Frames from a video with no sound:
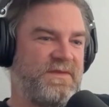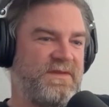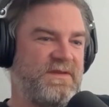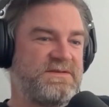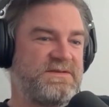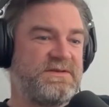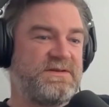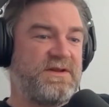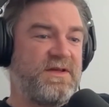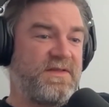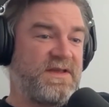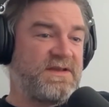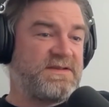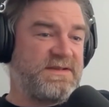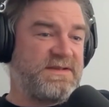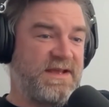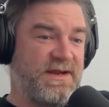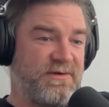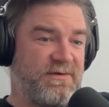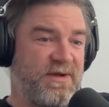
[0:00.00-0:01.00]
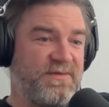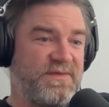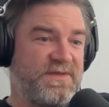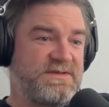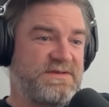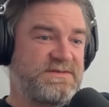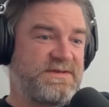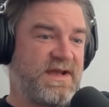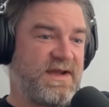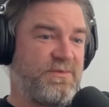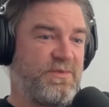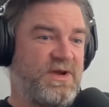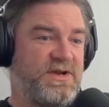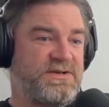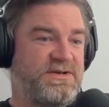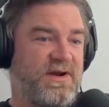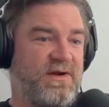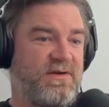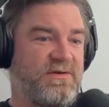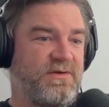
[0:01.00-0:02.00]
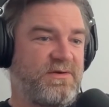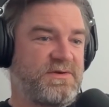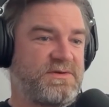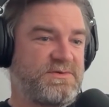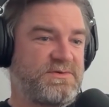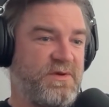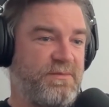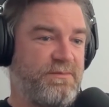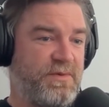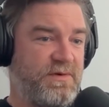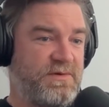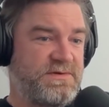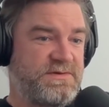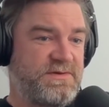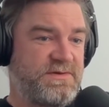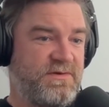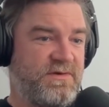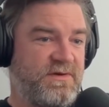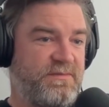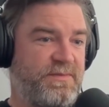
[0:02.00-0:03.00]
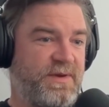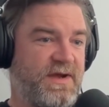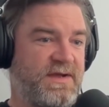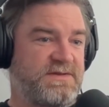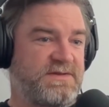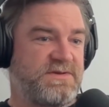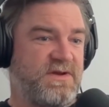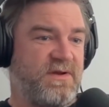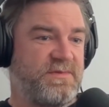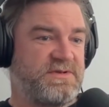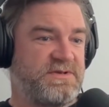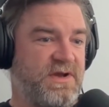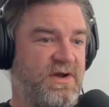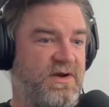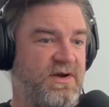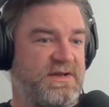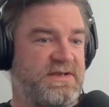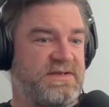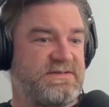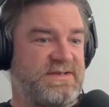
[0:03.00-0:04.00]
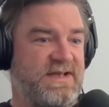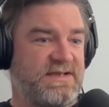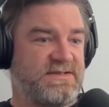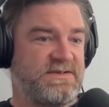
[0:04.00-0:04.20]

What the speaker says: There's another scene around this time where Sharon goes to a bookstore and buys Thomas Hardy's Tess